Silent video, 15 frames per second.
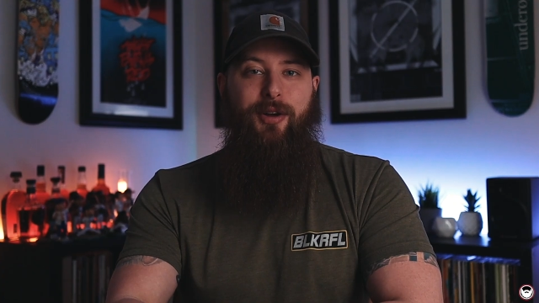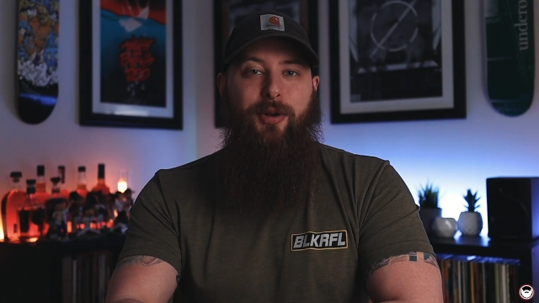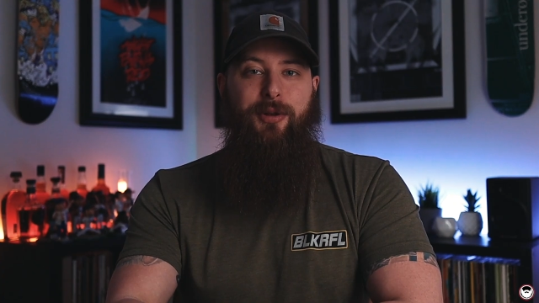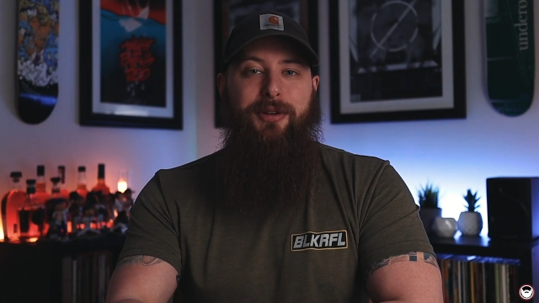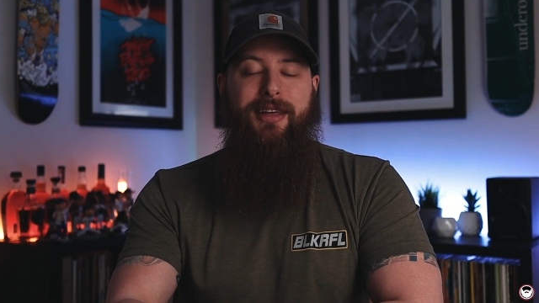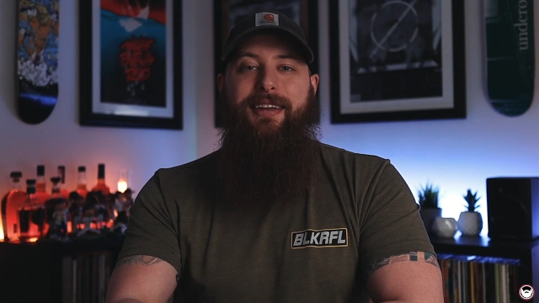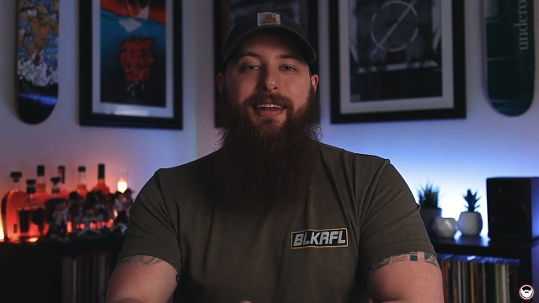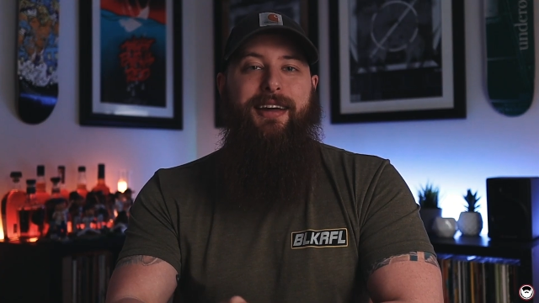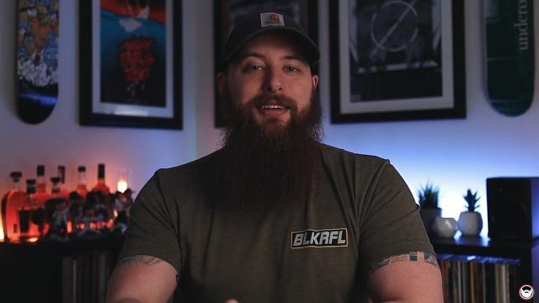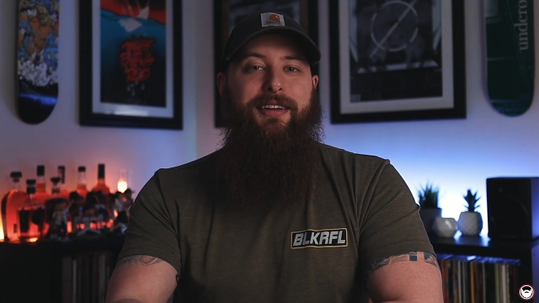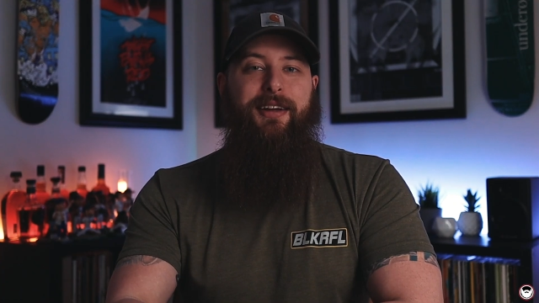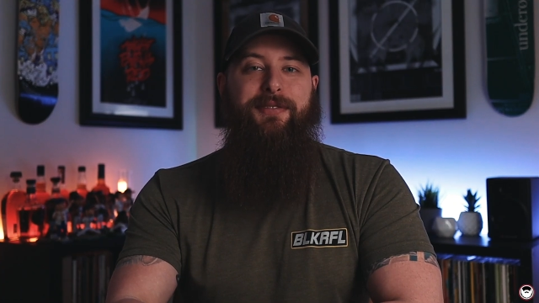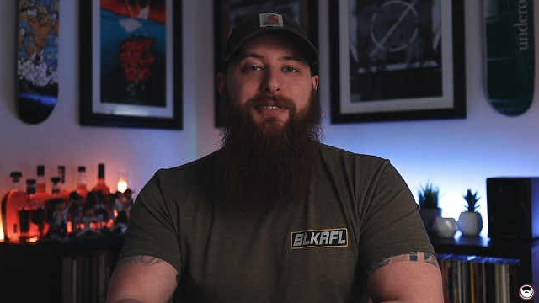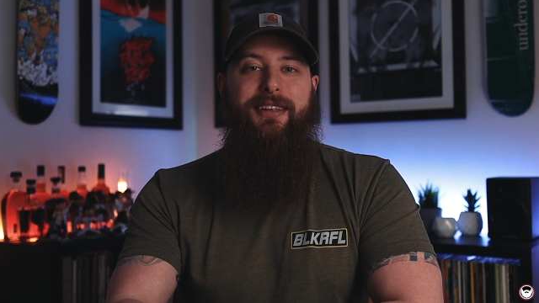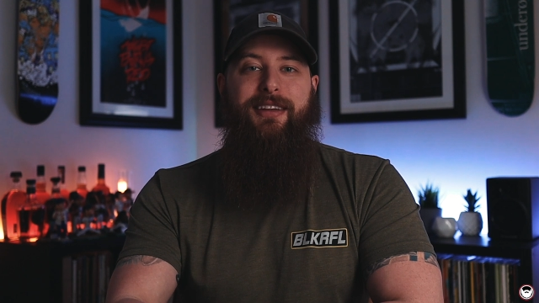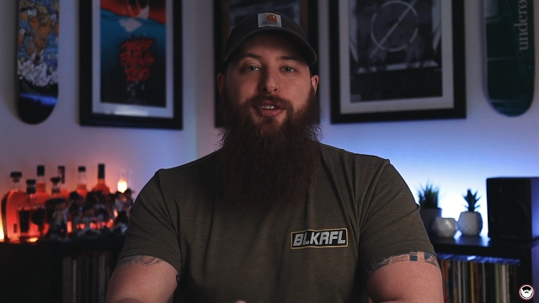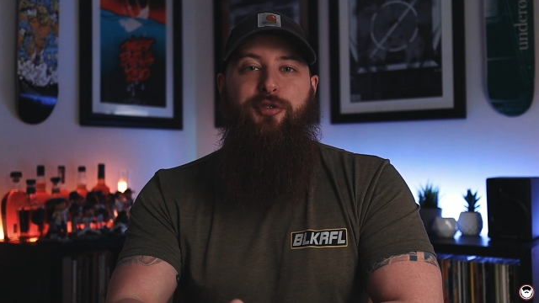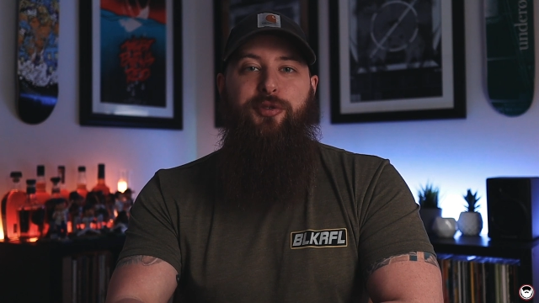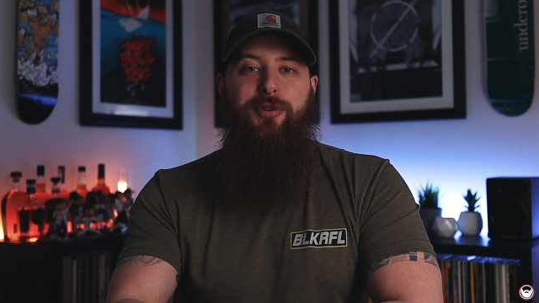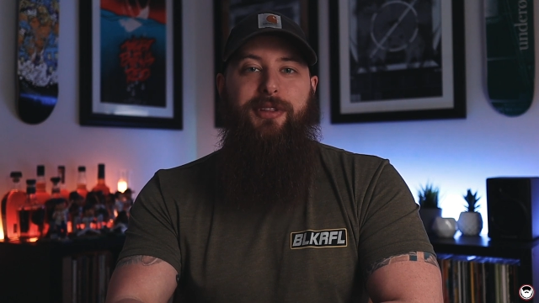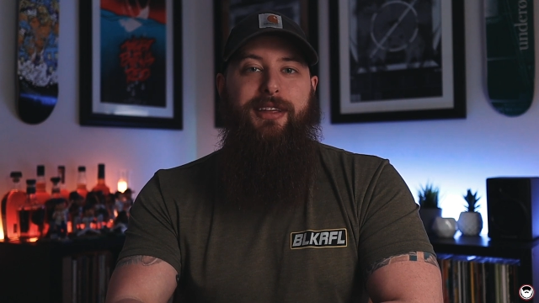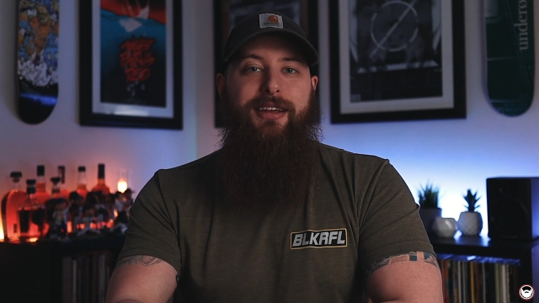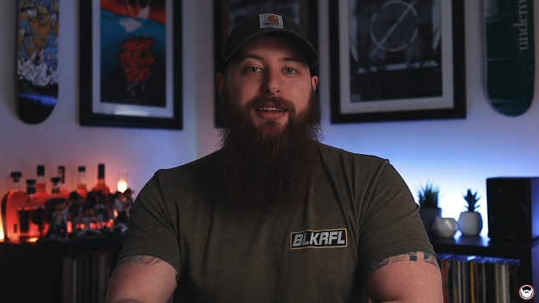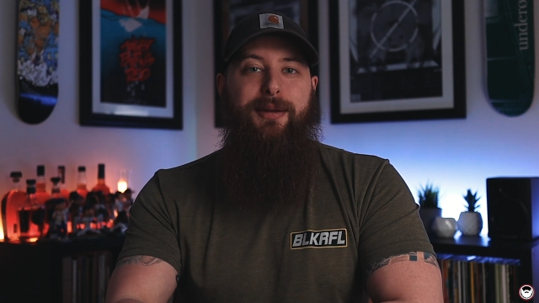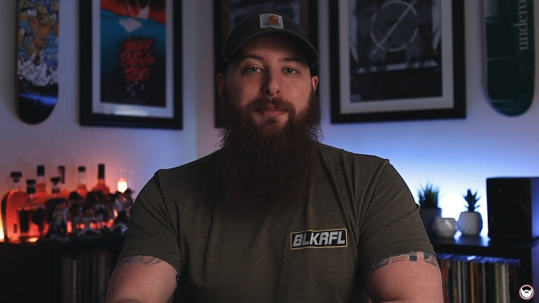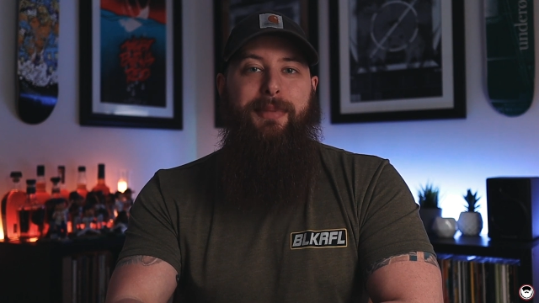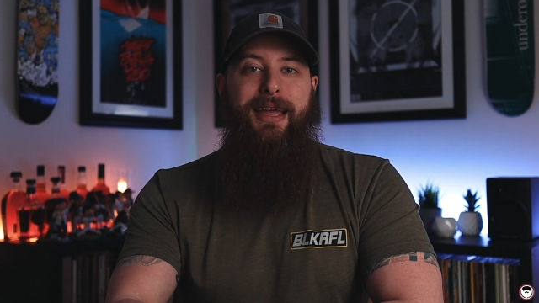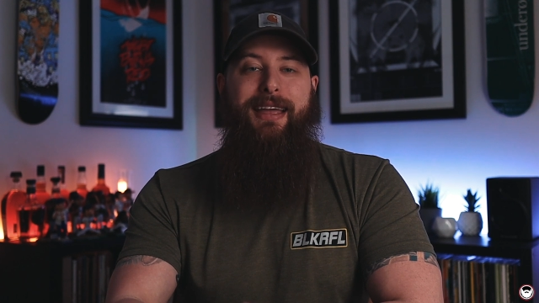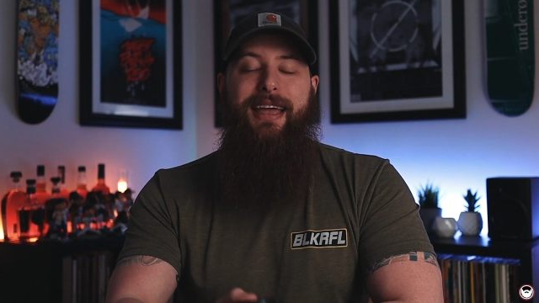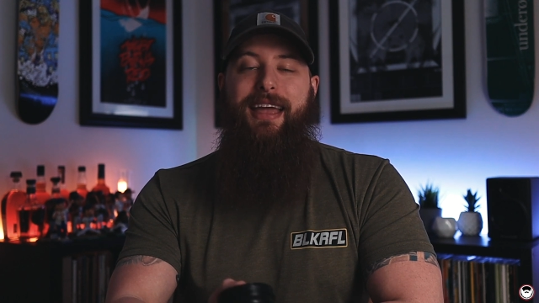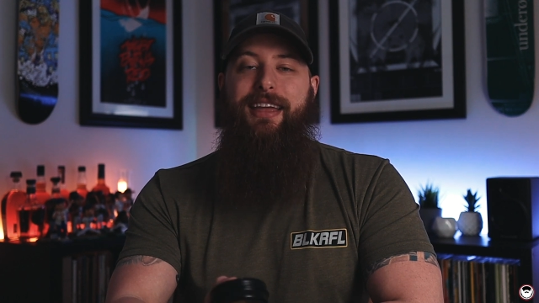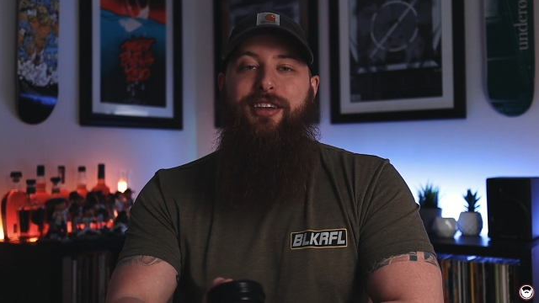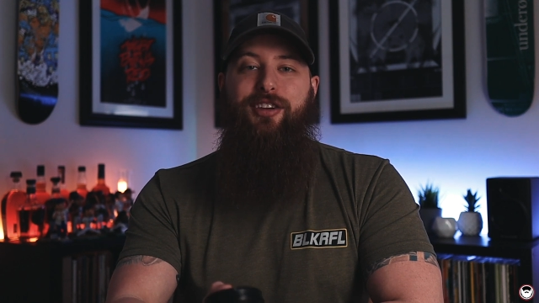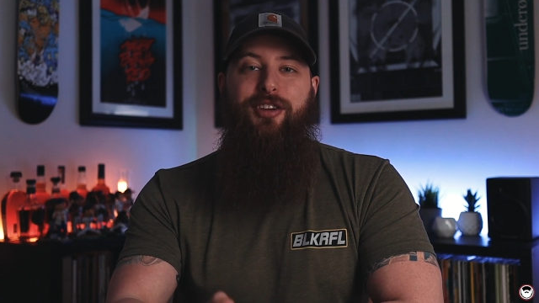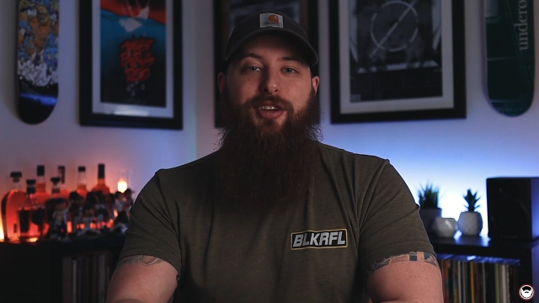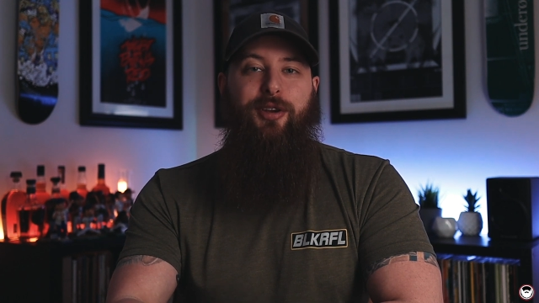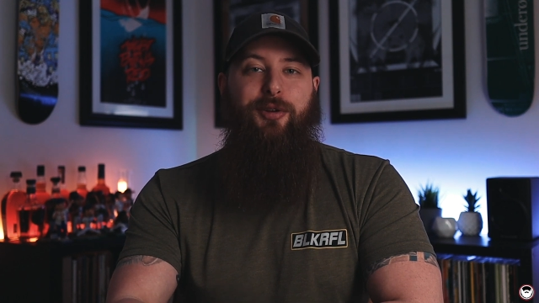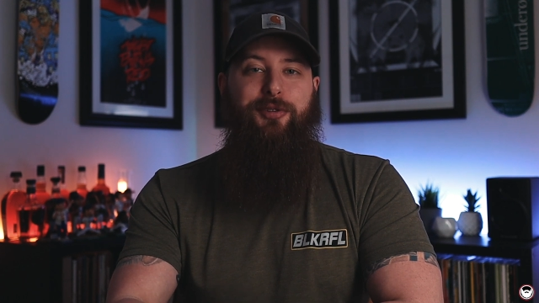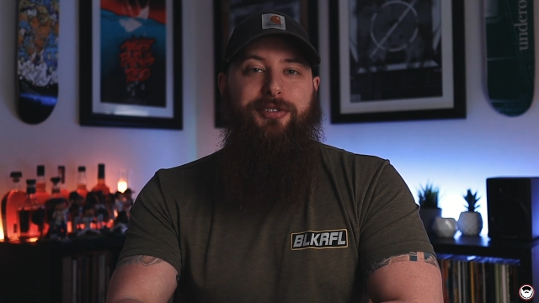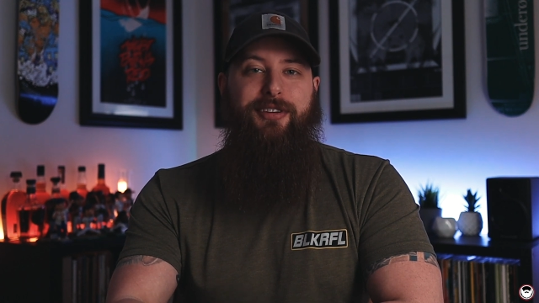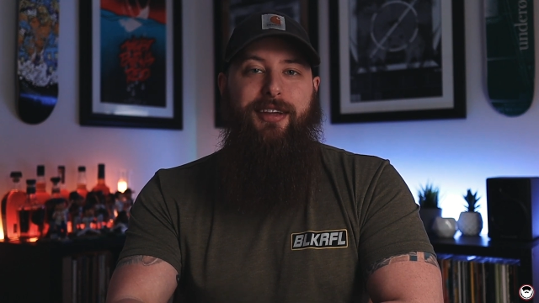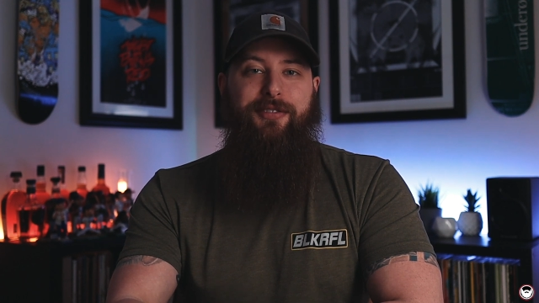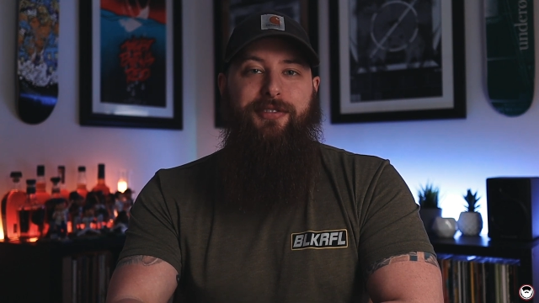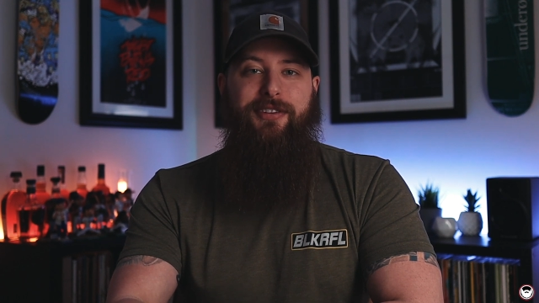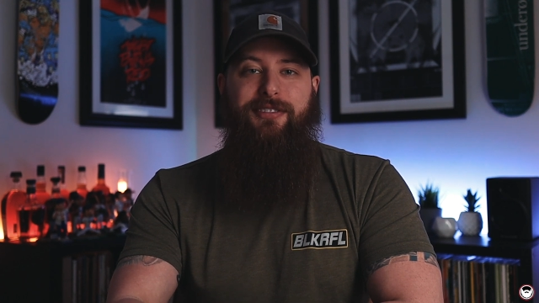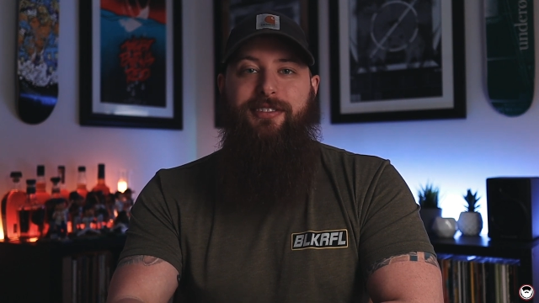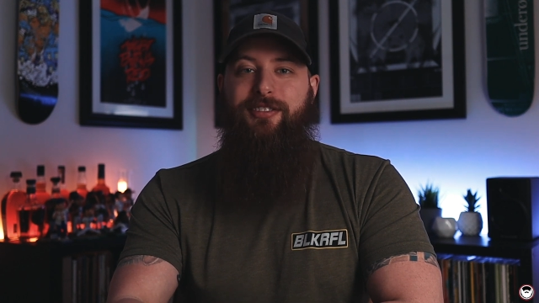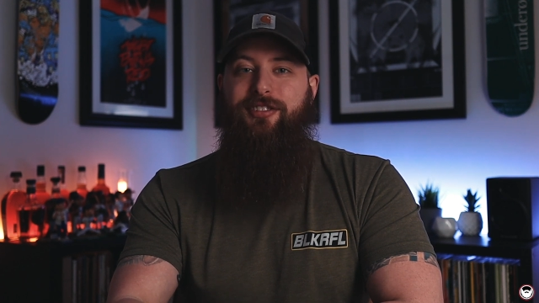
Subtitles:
hold. Not enough that it's really gonna make a huge difference.